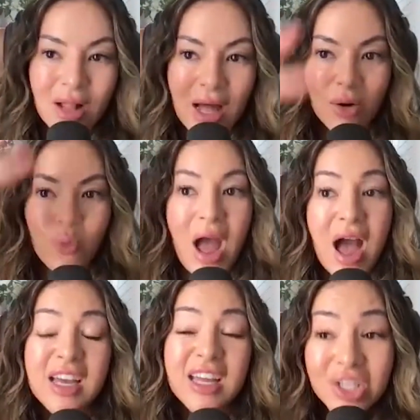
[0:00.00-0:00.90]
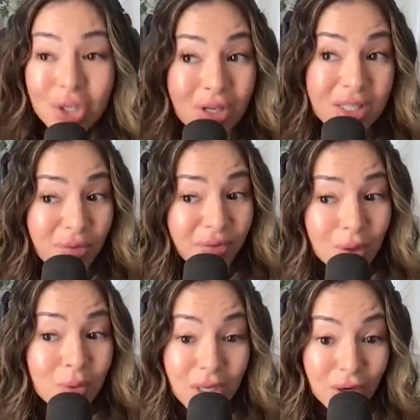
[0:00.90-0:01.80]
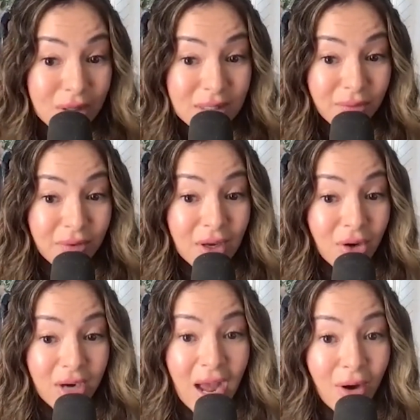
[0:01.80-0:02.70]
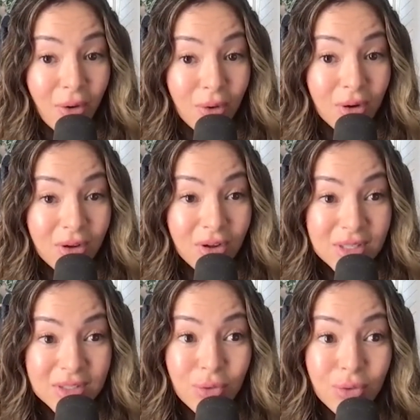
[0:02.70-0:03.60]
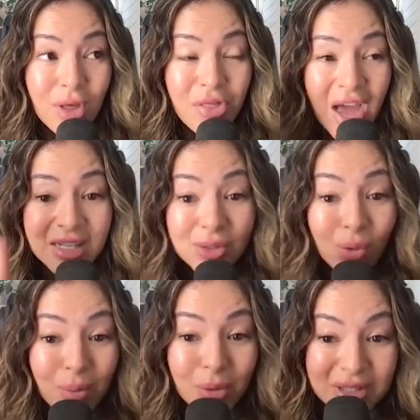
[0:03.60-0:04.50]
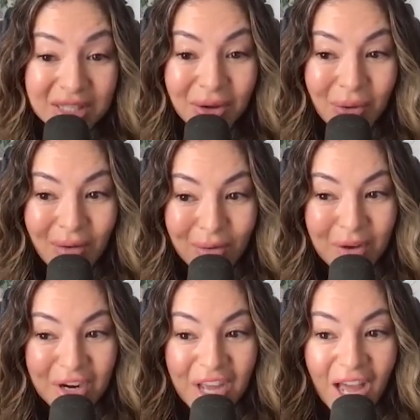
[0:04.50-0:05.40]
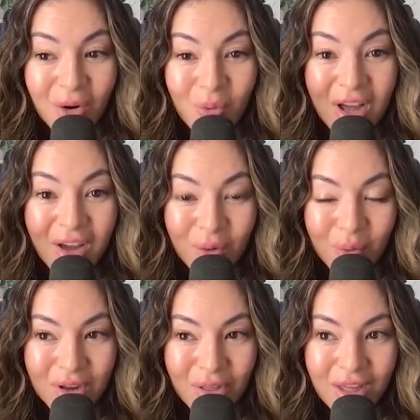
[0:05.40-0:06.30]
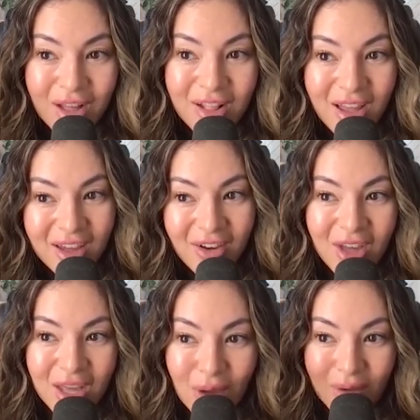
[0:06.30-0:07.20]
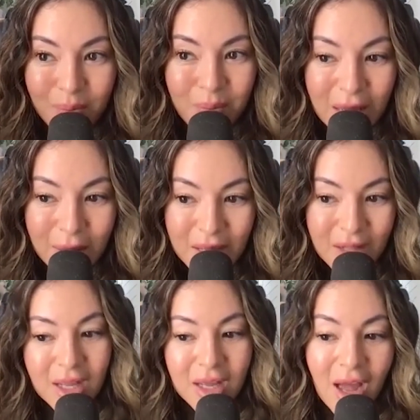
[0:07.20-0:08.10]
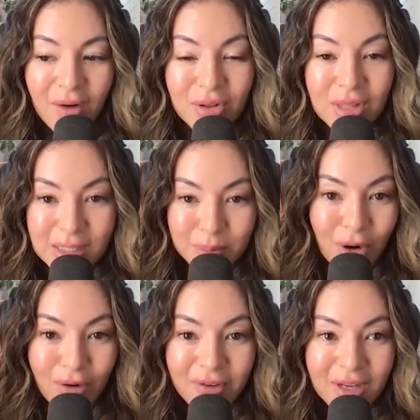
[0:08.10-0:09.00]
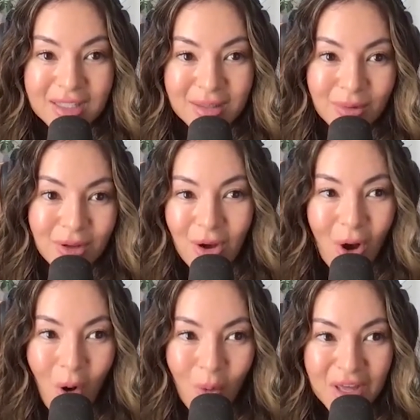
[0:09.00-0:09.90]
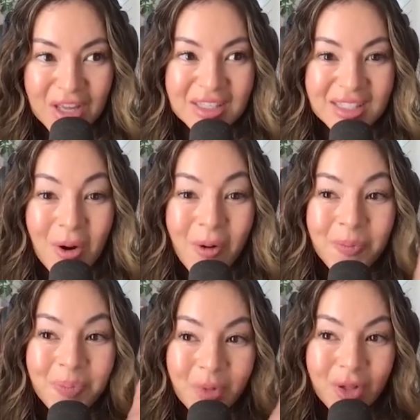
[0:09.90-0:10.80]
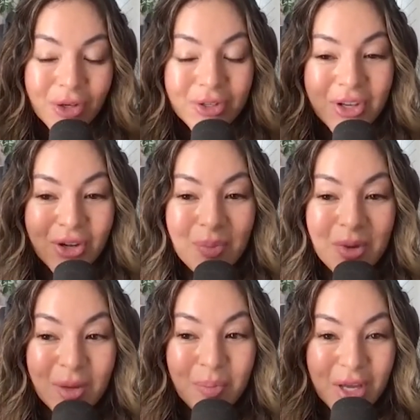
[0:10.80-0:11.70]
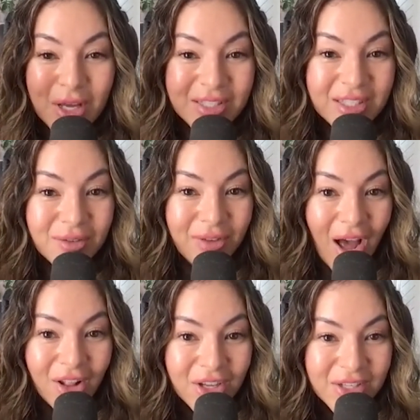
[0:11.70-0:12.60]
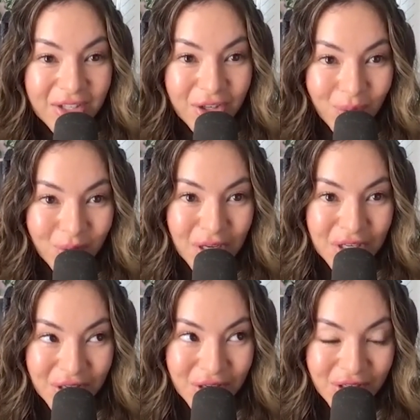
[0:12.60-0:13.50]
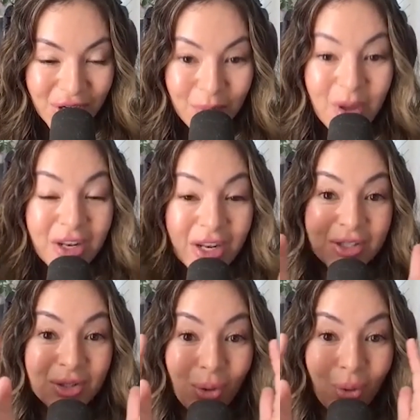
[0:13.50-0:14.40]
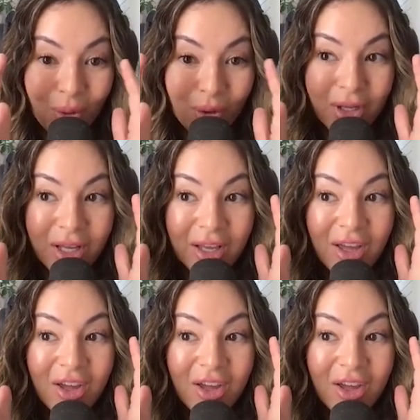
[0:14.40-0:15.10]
out of whack. And it took us a few years to figure it out. So that's normal too, everybody. I don't want everyone to think like, okay, you have a baby and like everything's perfect always. There's going to be peaks and valleys in your relationship, and that's totally